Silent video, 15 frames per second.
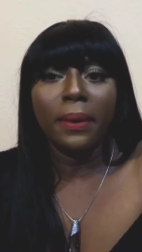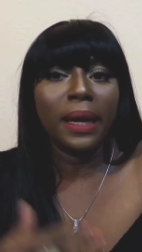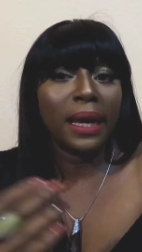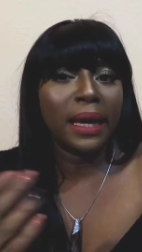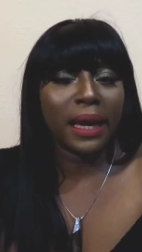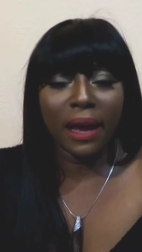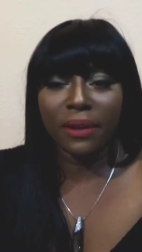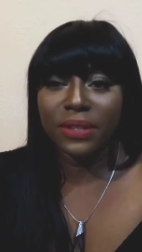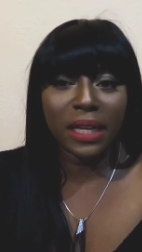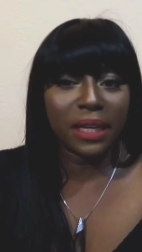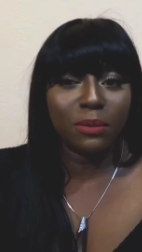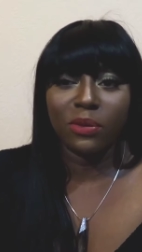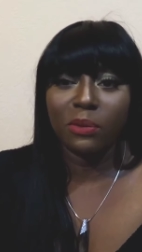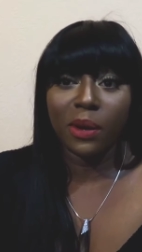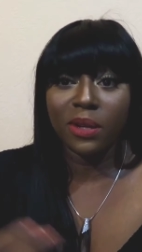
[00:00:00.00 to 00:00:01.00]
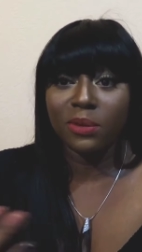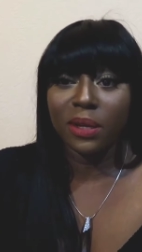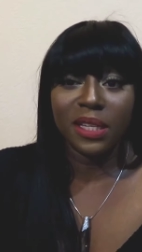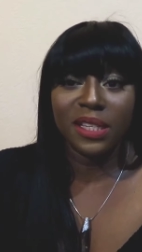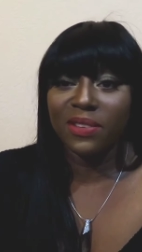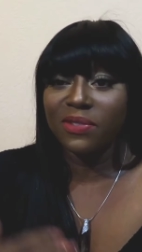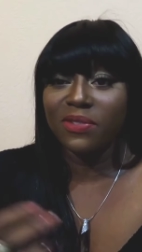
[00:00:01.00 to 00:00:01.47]
Like I've said it before, my
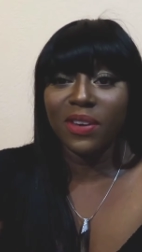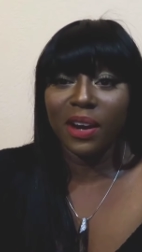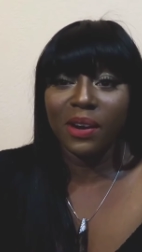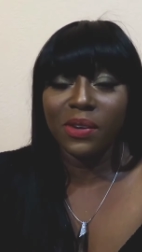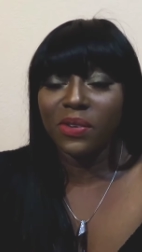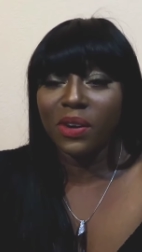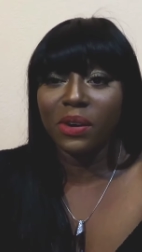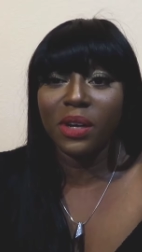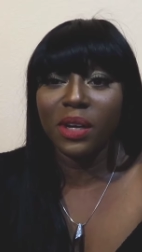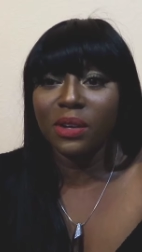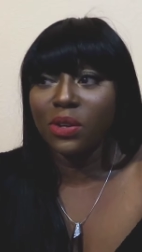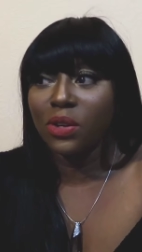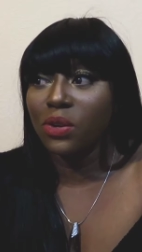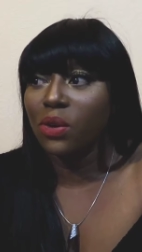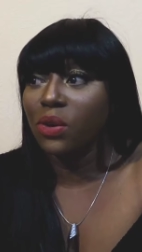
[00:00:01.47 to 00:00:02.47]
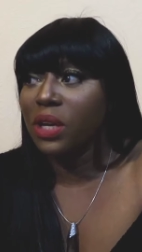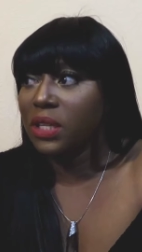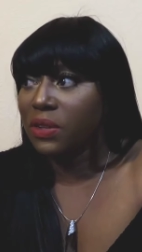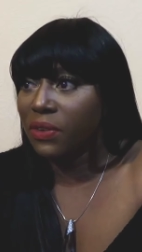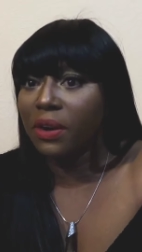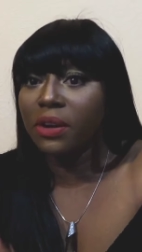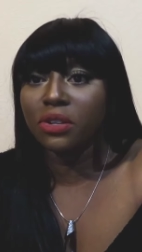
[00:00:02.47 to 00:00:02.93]
husband is a very, you know,
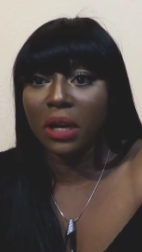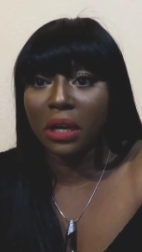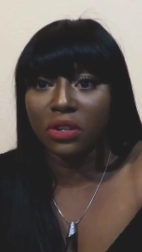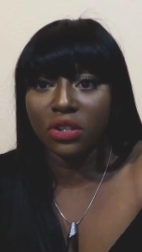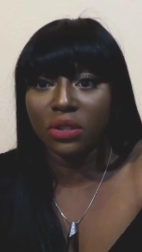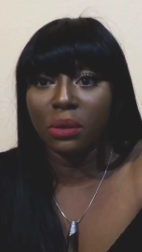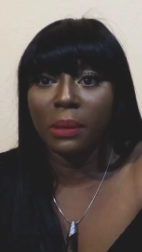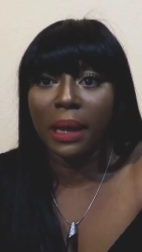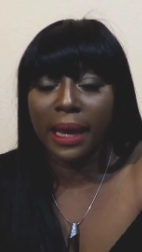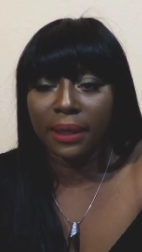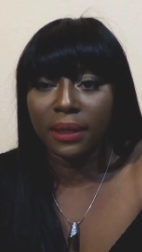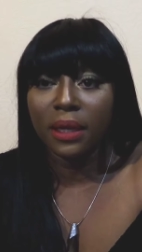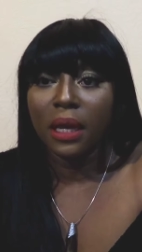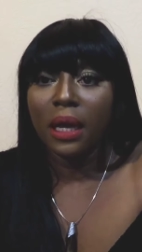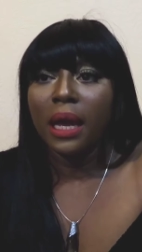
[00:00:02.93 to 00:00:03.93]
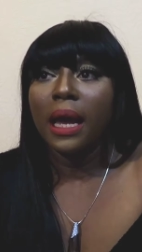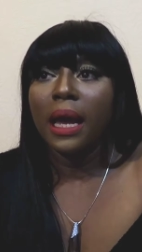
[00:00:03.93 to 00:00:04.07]
he's a very traditional man.